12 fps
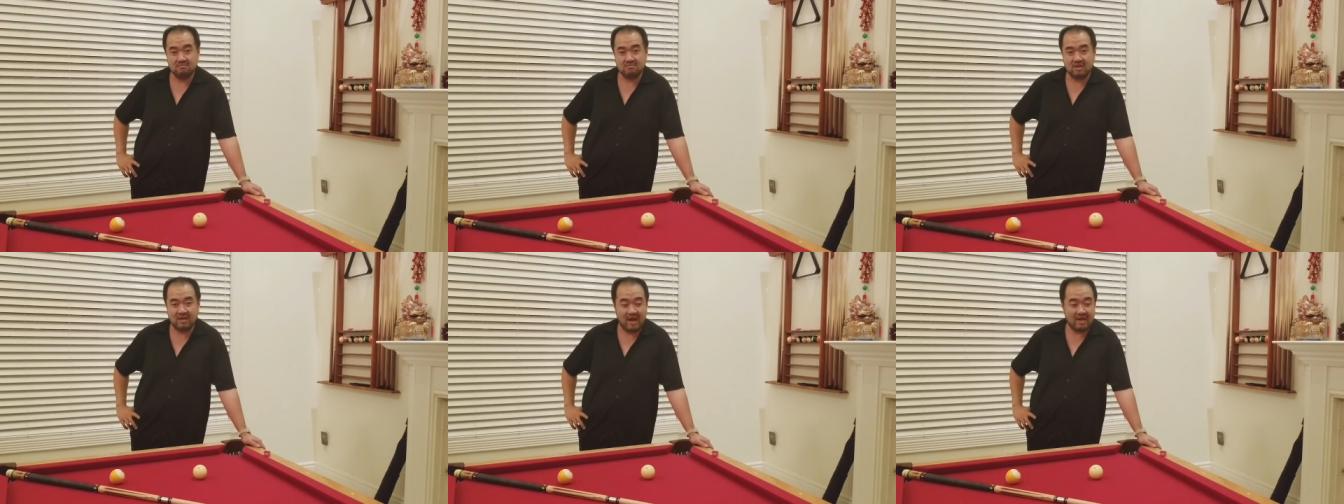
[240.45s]

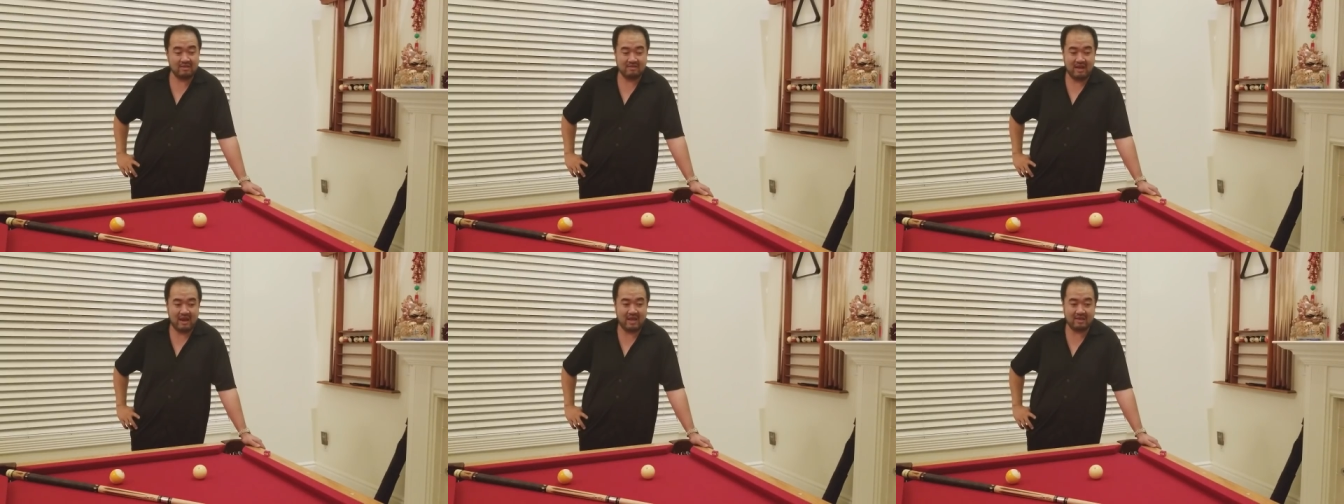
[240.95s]
that
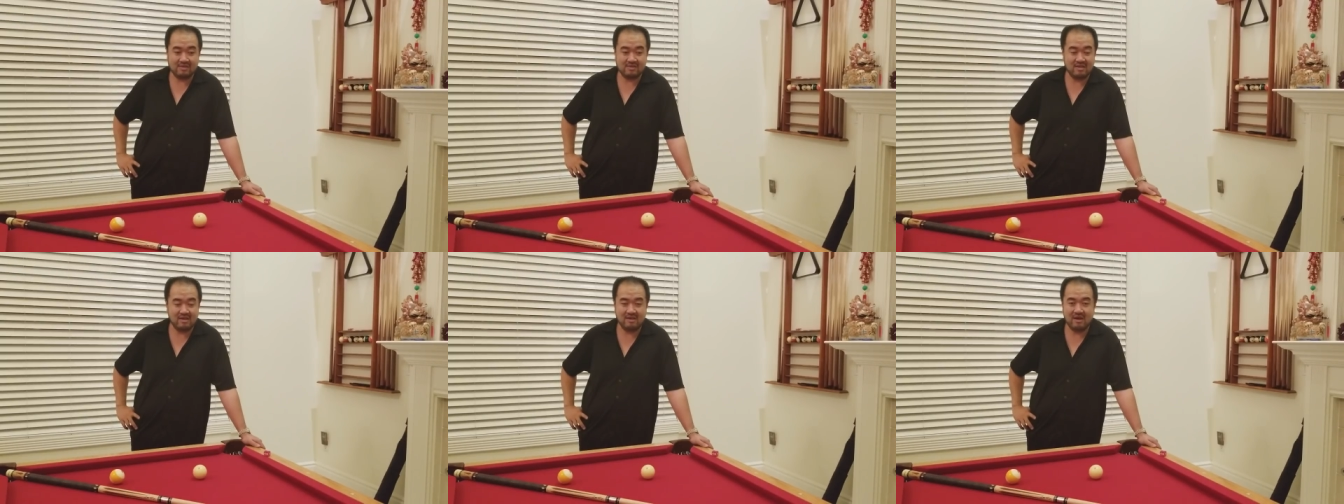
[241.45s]
I could
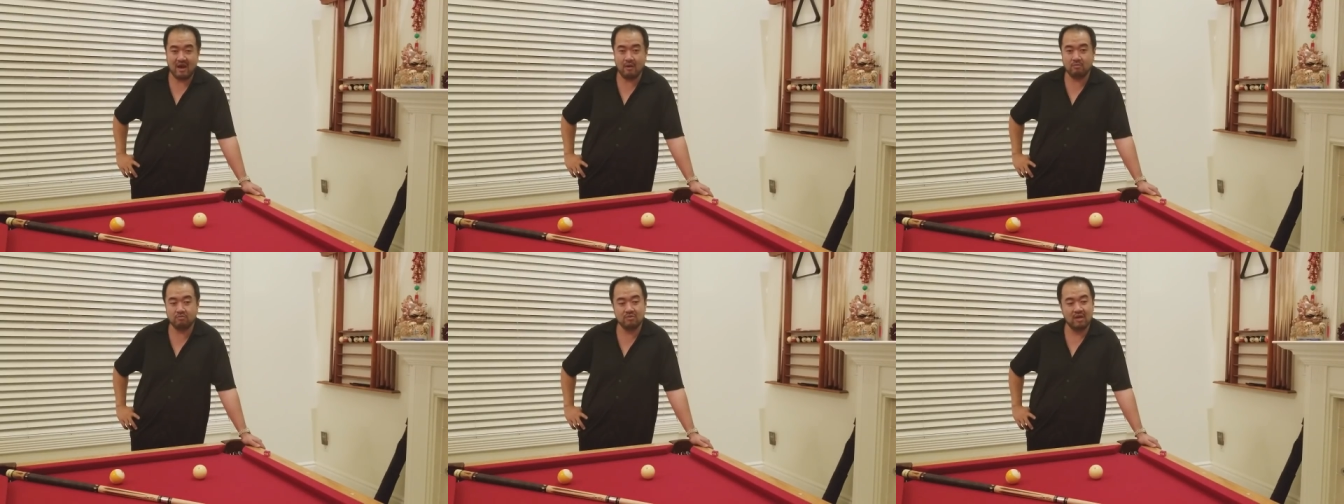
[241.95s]
see.
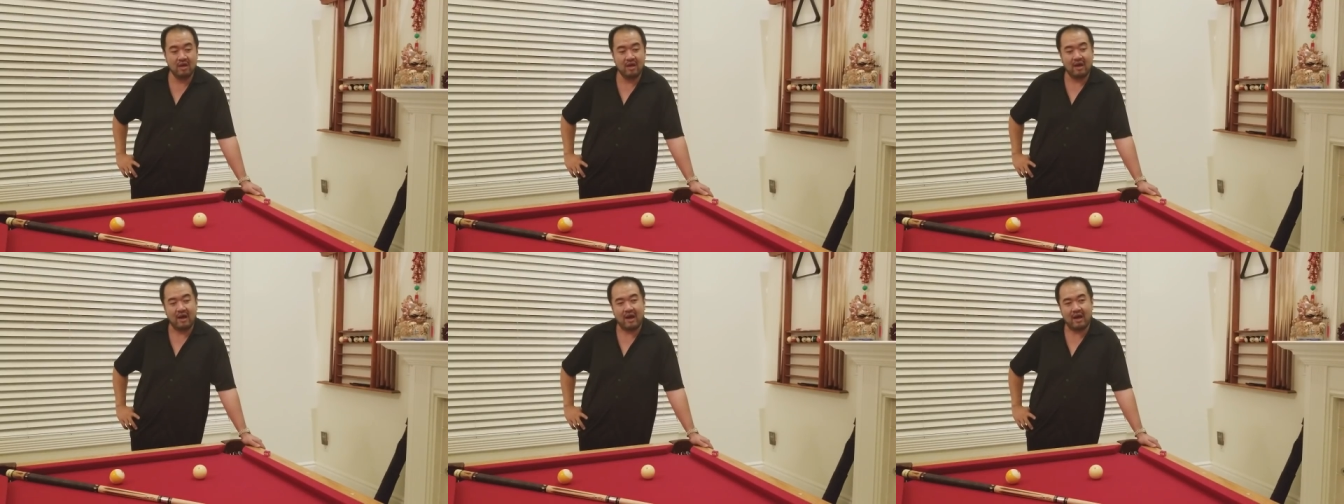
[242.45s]

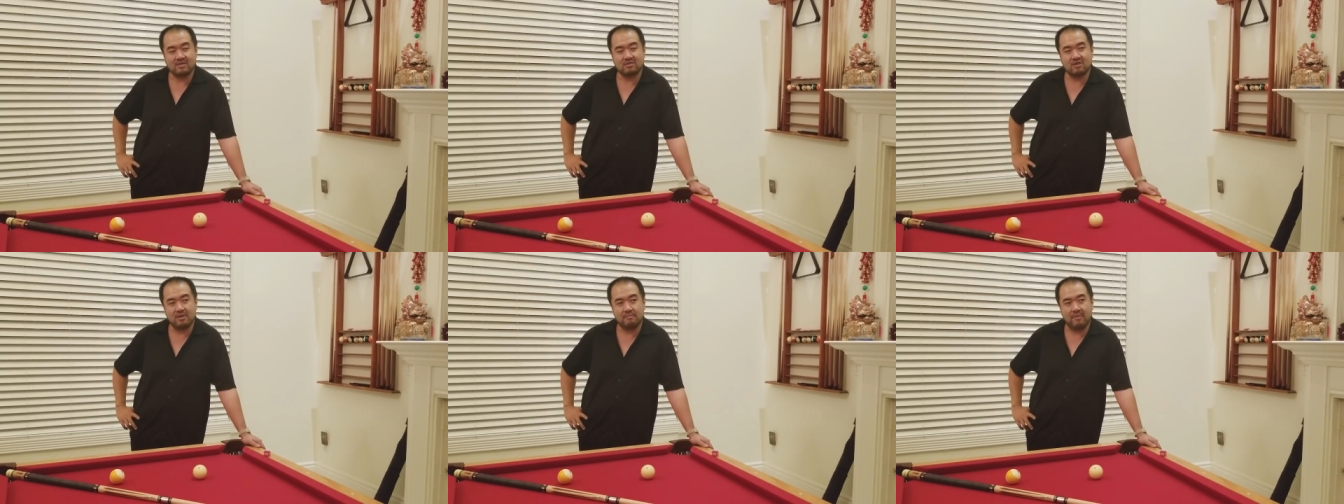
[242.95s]
I
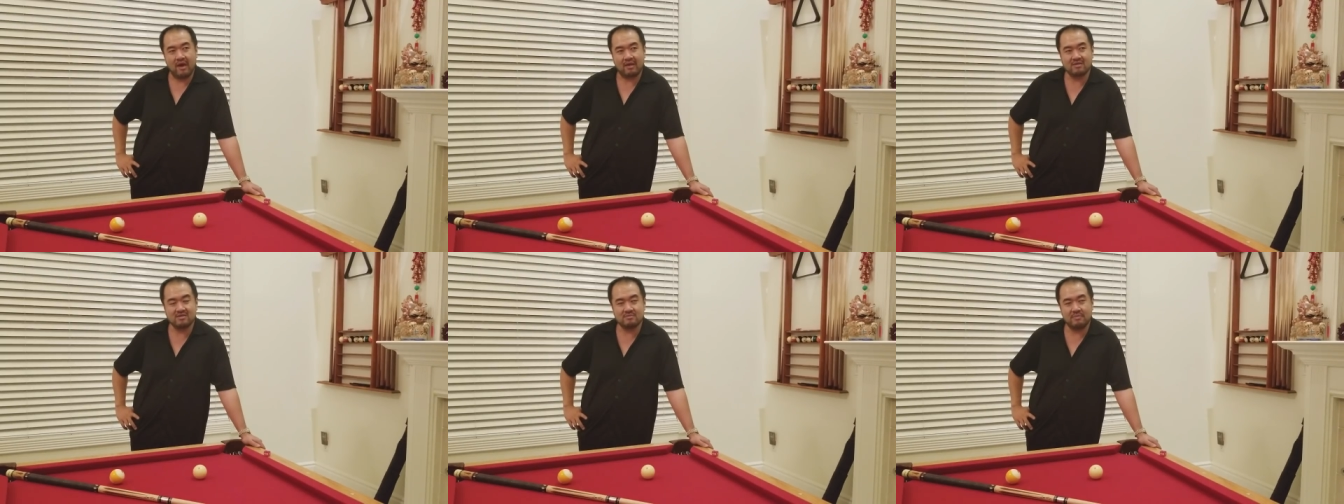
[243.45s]
stepped back,
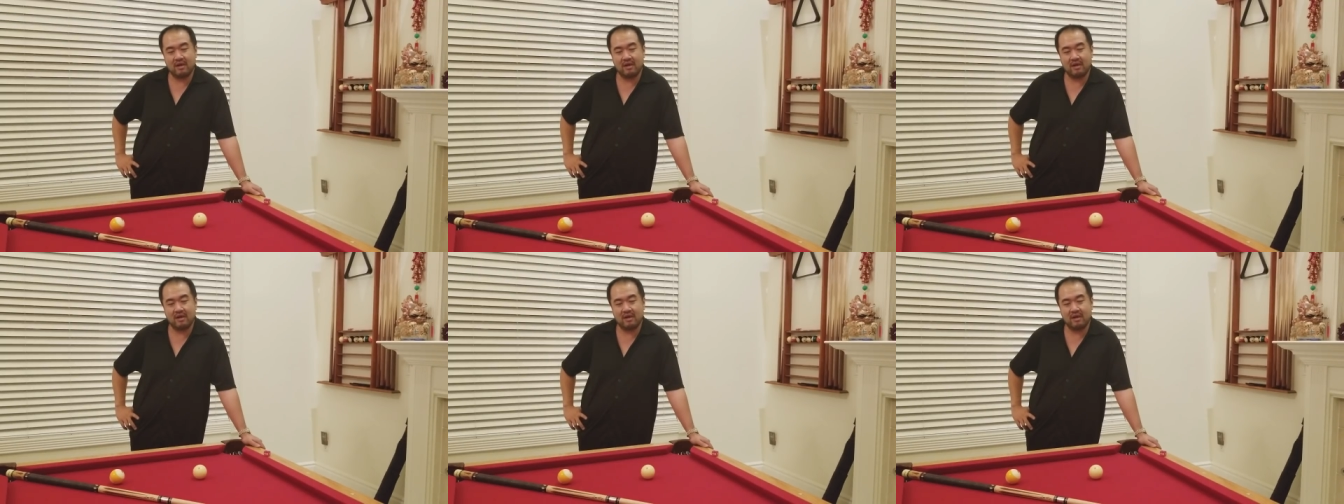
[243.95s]
this is